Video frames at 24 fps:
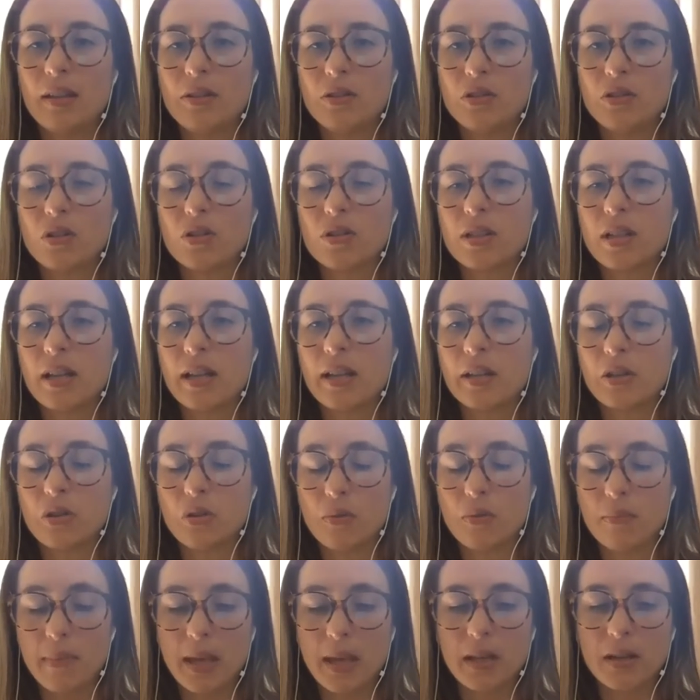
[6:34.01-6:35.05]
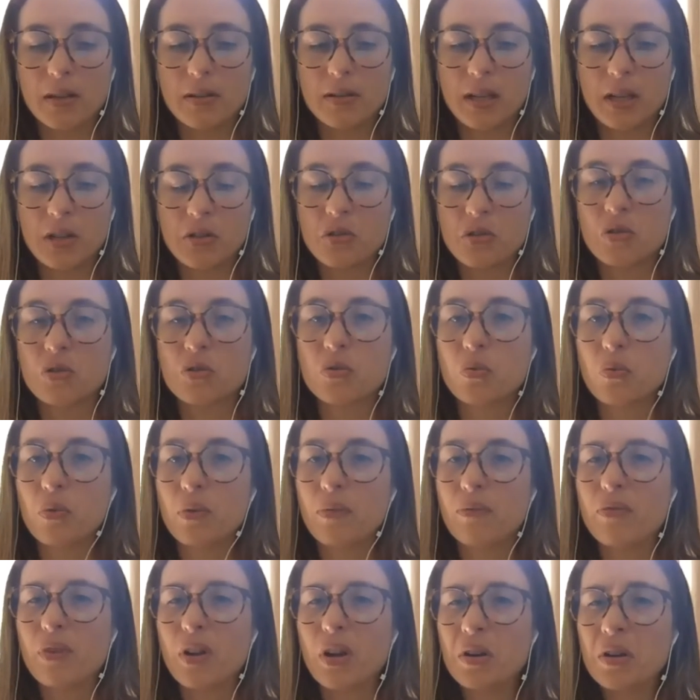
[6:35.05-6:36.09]
Just like you make connections
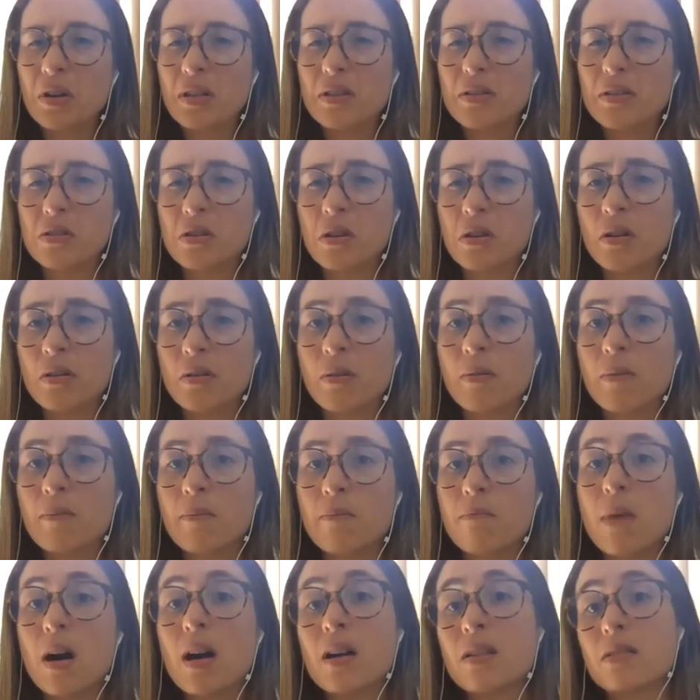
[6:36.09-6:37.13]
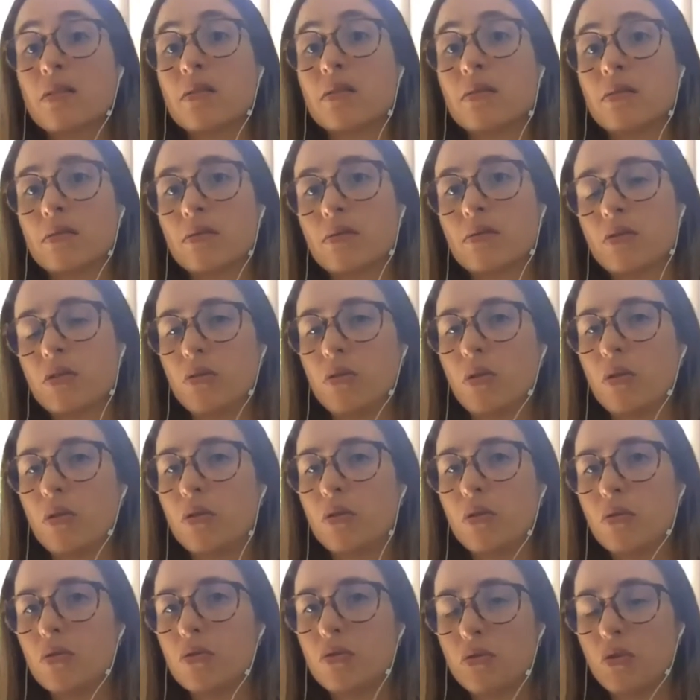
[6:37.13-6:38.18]
with very subtle muscles you don't
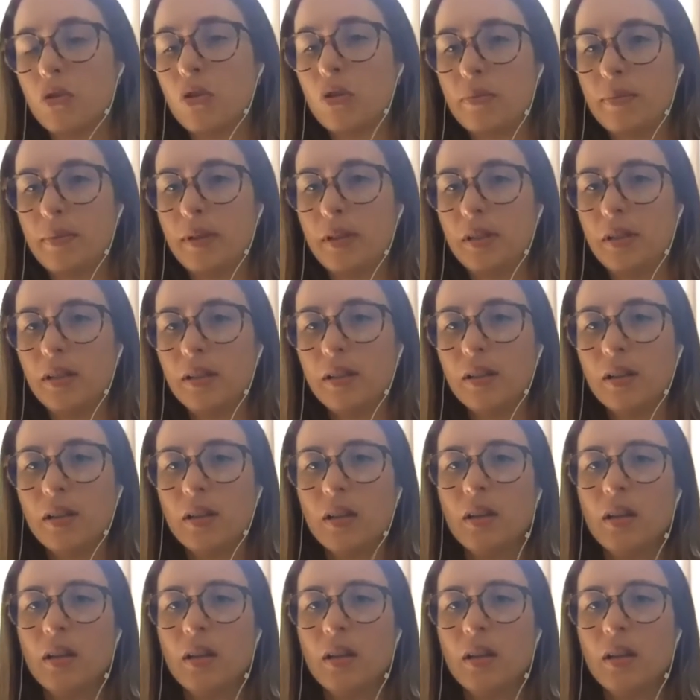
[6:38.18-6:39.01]
use normally,